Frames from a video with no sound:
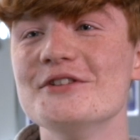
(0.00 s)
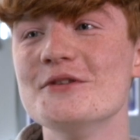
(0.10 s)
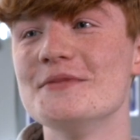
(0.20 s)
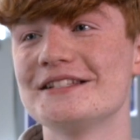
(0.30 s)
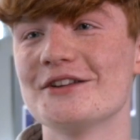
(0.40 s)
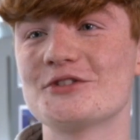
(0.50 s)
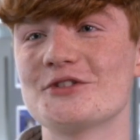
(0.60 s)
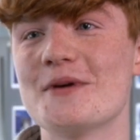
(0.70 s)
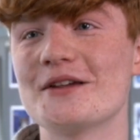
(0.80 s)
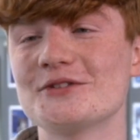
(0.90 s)
Newman it's not
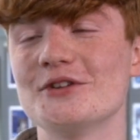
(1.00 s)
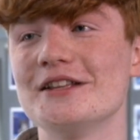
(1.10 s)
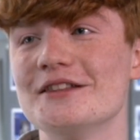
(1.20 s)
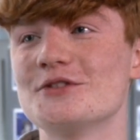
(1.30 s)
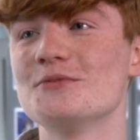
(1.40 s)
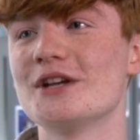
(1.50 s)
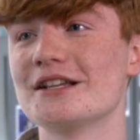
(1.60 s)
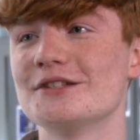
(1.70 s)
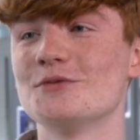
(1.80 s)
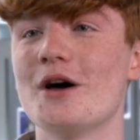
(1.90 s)
just about studying the
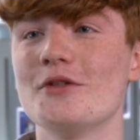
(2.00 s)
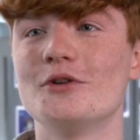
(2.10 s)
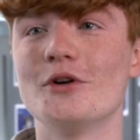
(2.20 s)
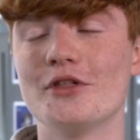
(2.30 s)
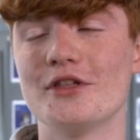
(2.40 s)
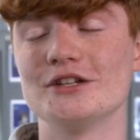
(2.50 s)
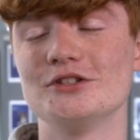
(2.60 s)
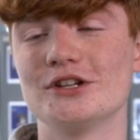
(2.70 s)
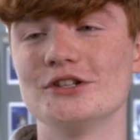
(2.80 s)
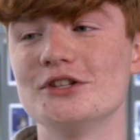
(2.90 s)
subjects as well, there are other
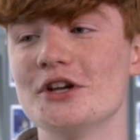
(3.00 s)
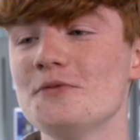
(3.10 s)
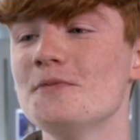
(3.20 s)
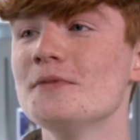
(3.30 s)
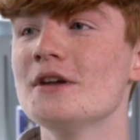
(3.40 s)
things you can do.